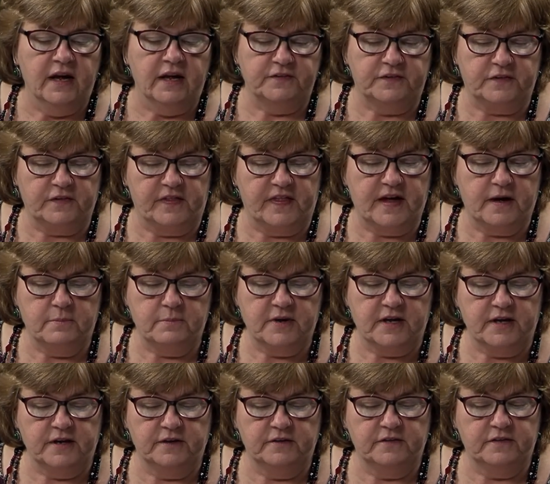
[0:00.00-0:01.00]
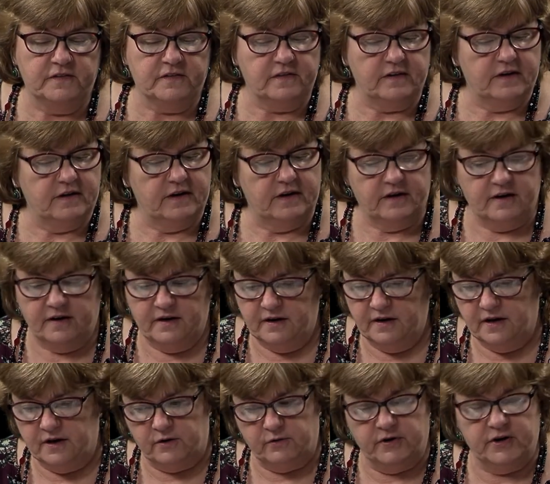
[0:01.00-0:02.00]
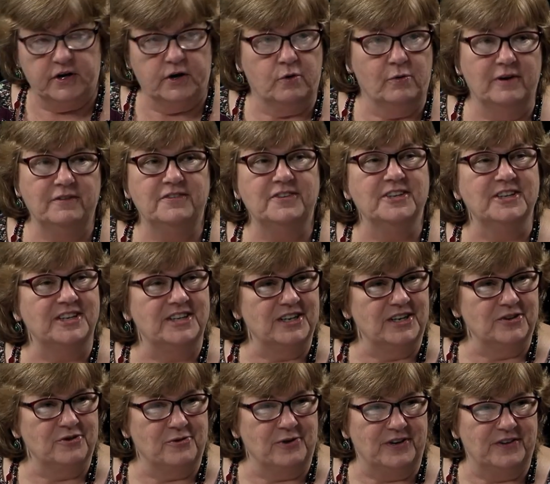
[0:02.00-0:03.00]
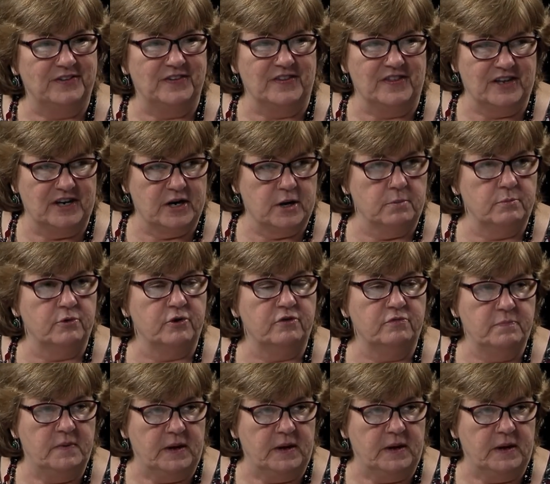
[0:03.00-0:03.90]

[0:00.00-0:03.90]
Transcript: So that means, you know, an equivalent increase in the number of